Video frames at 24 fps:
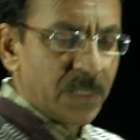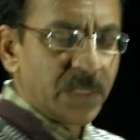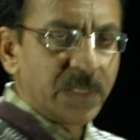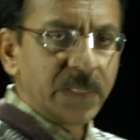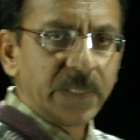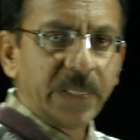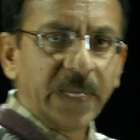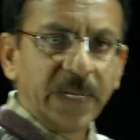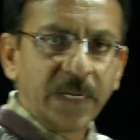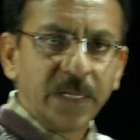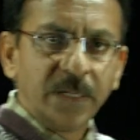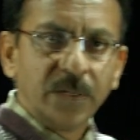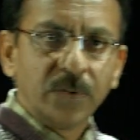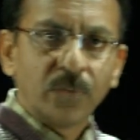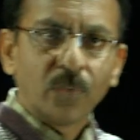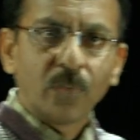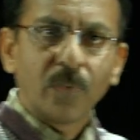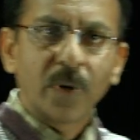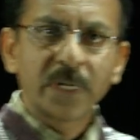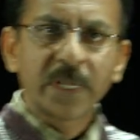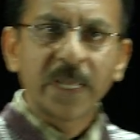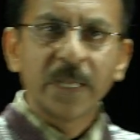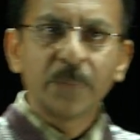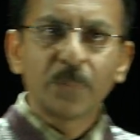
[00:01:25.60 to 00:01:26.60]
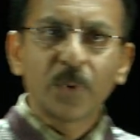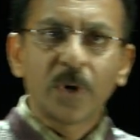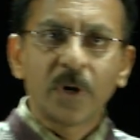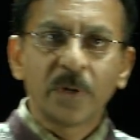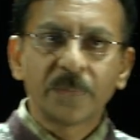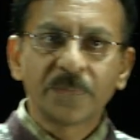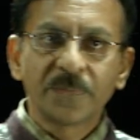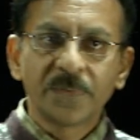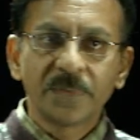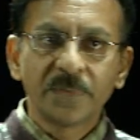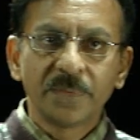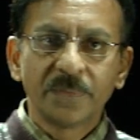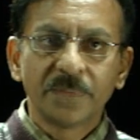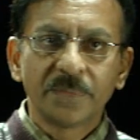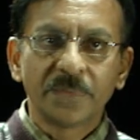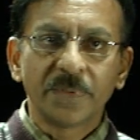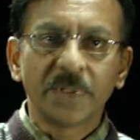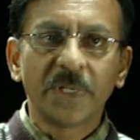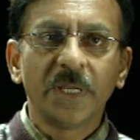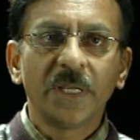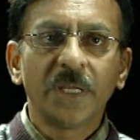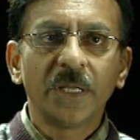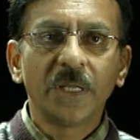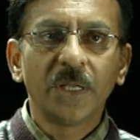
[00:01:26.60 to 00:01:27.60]
Then what type of
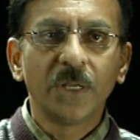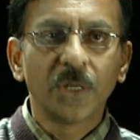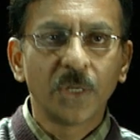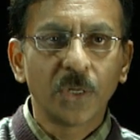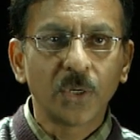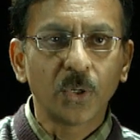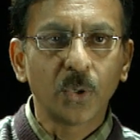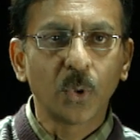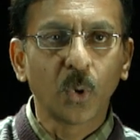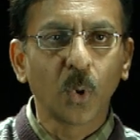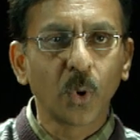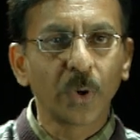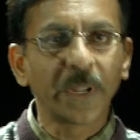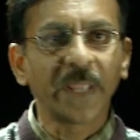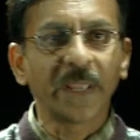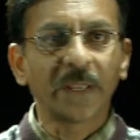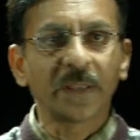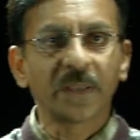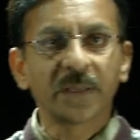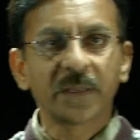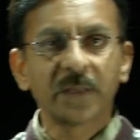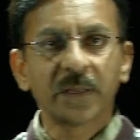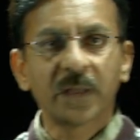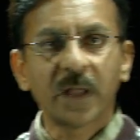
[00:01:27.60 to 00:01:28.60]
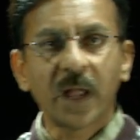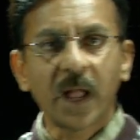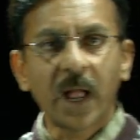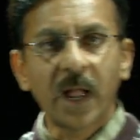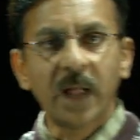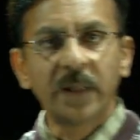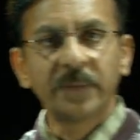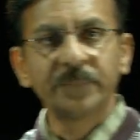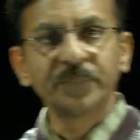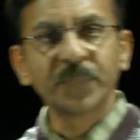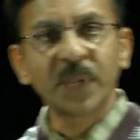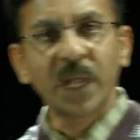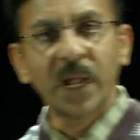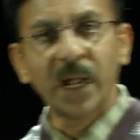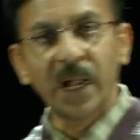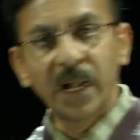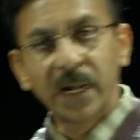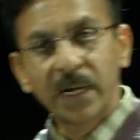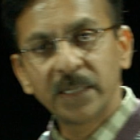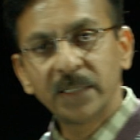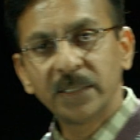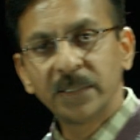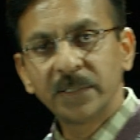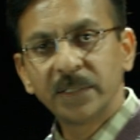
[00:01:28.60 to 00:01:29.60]
the loading
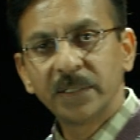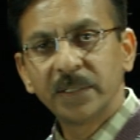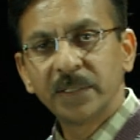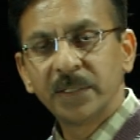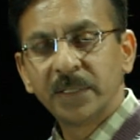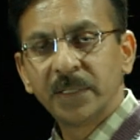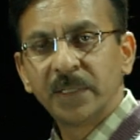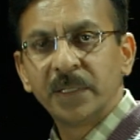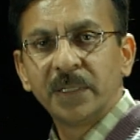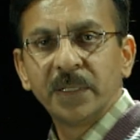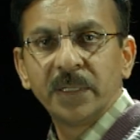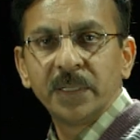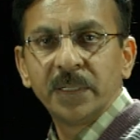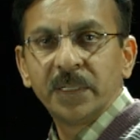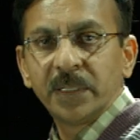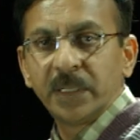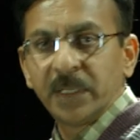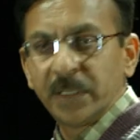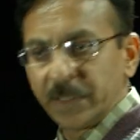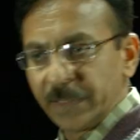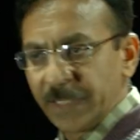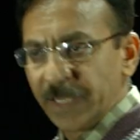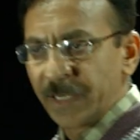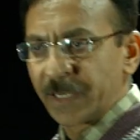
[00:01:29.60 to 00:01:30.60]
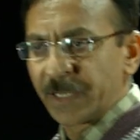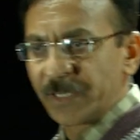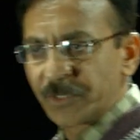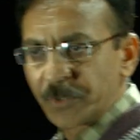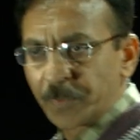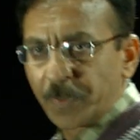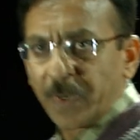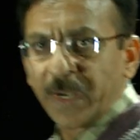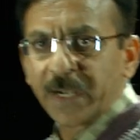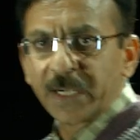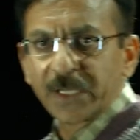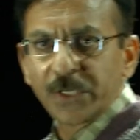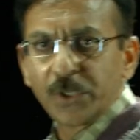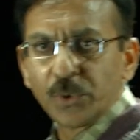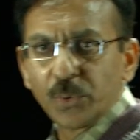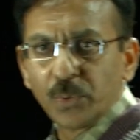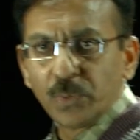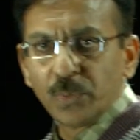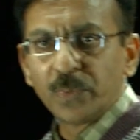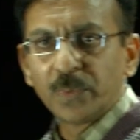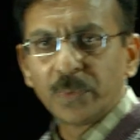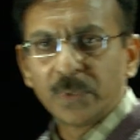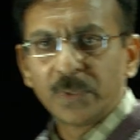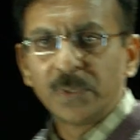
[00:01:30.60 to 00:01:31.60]
and their respective
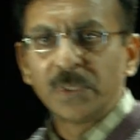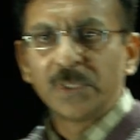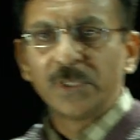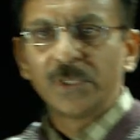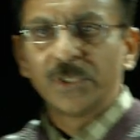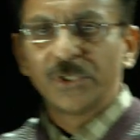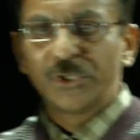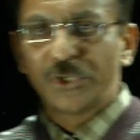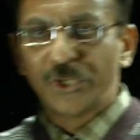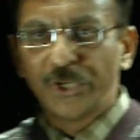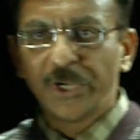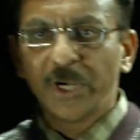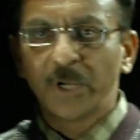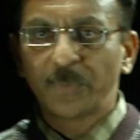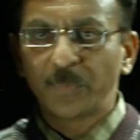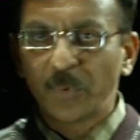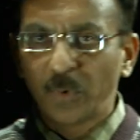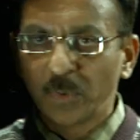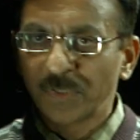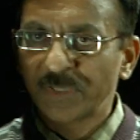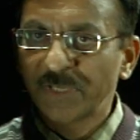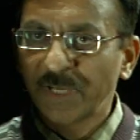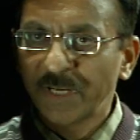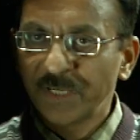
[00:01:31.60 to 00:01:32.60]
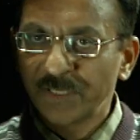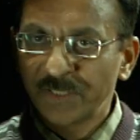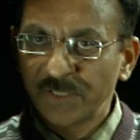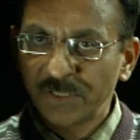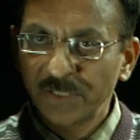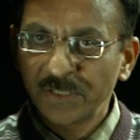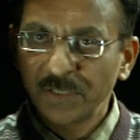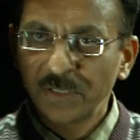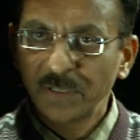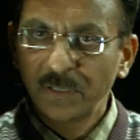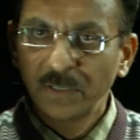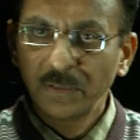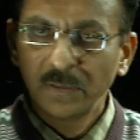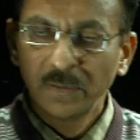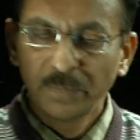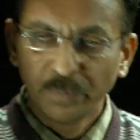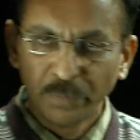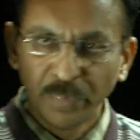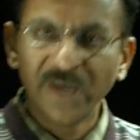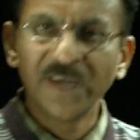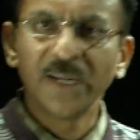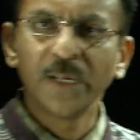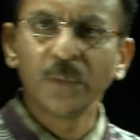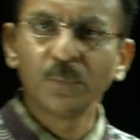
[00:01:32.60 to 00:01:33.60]
shear forces,
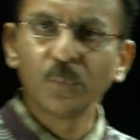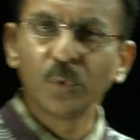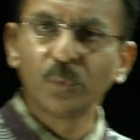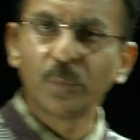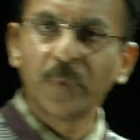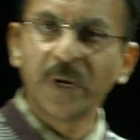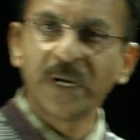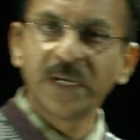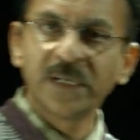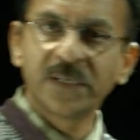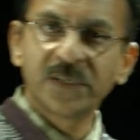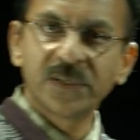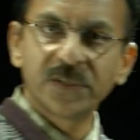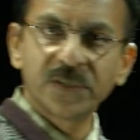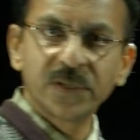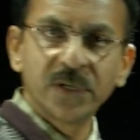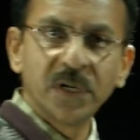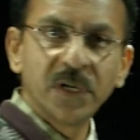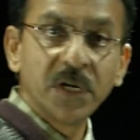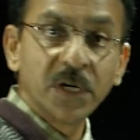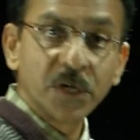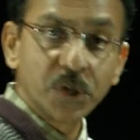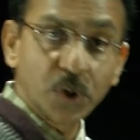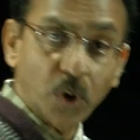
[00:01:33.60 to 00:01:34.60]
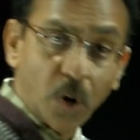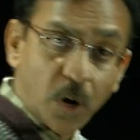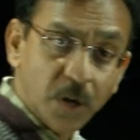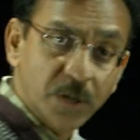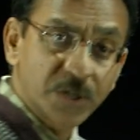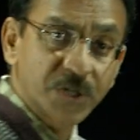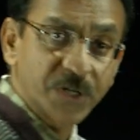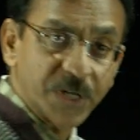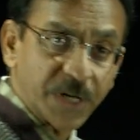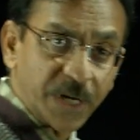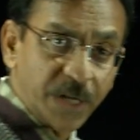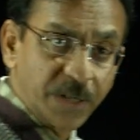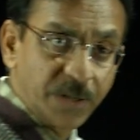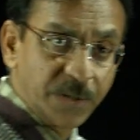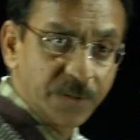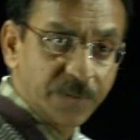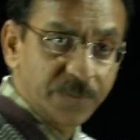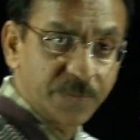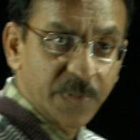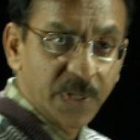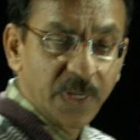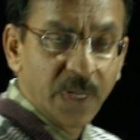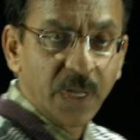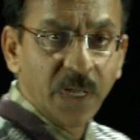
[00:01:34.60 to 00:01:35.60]
bending moments, torsion,
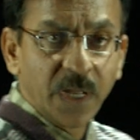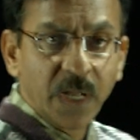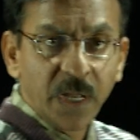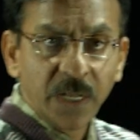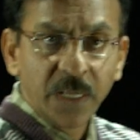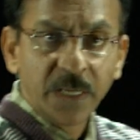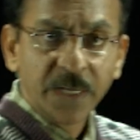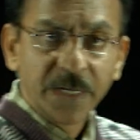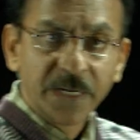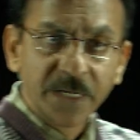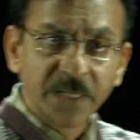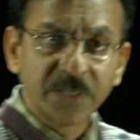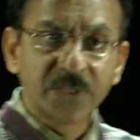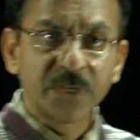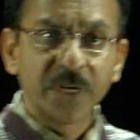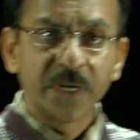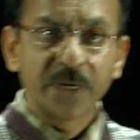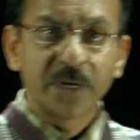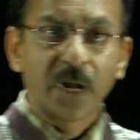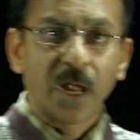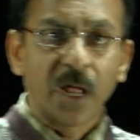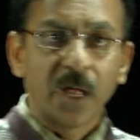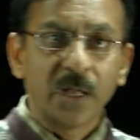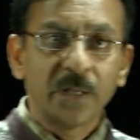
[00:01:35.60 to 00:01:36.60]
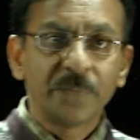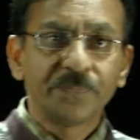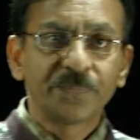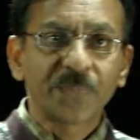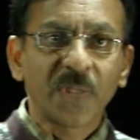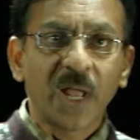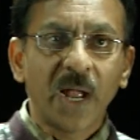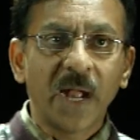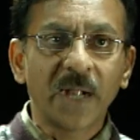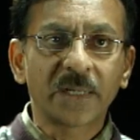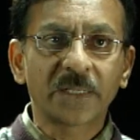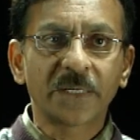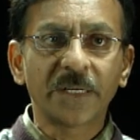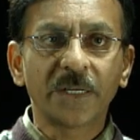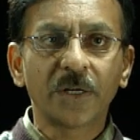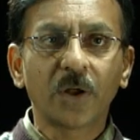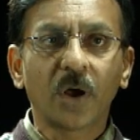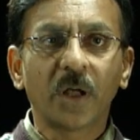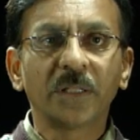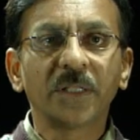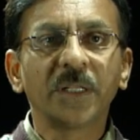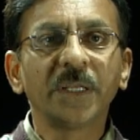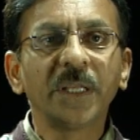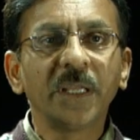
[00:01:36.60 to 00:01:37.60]
etc. acted
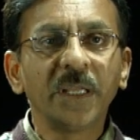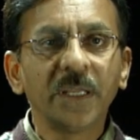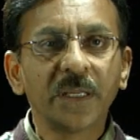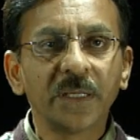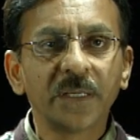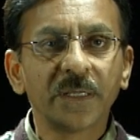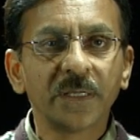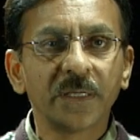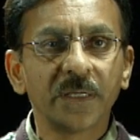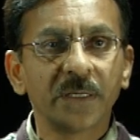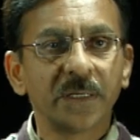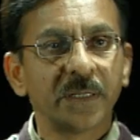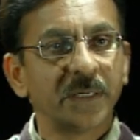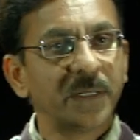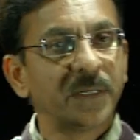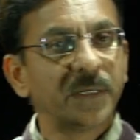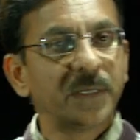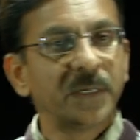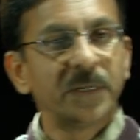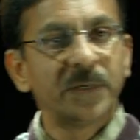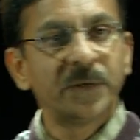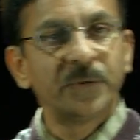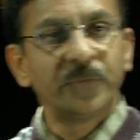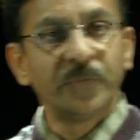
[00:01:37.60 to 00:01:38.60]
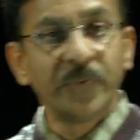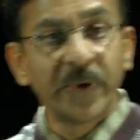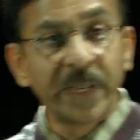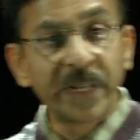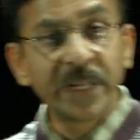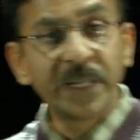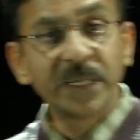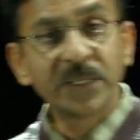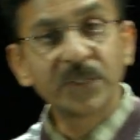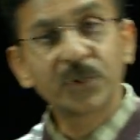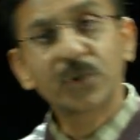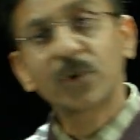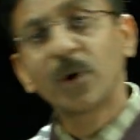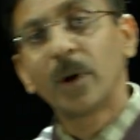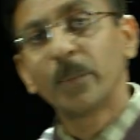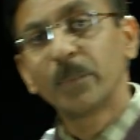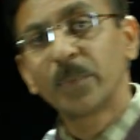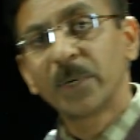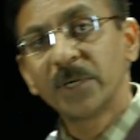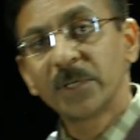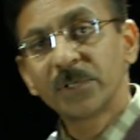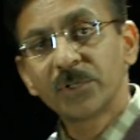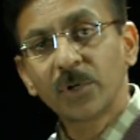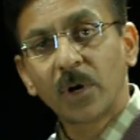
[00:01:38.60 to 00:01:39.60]
on the various
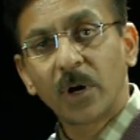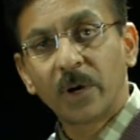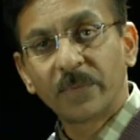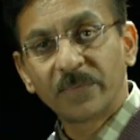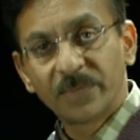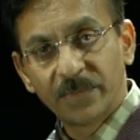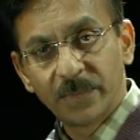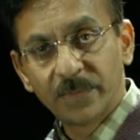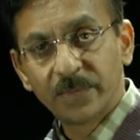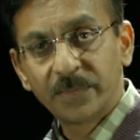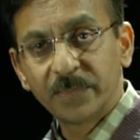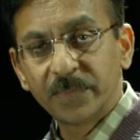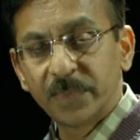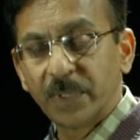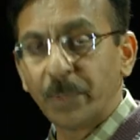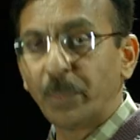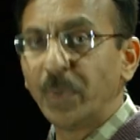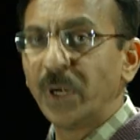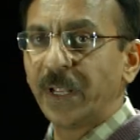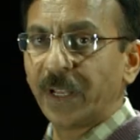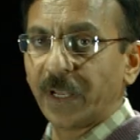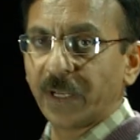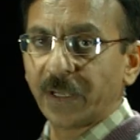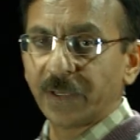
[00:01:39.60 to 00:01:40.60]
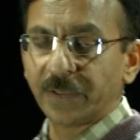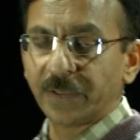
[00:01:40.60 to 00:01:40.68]
components of the building.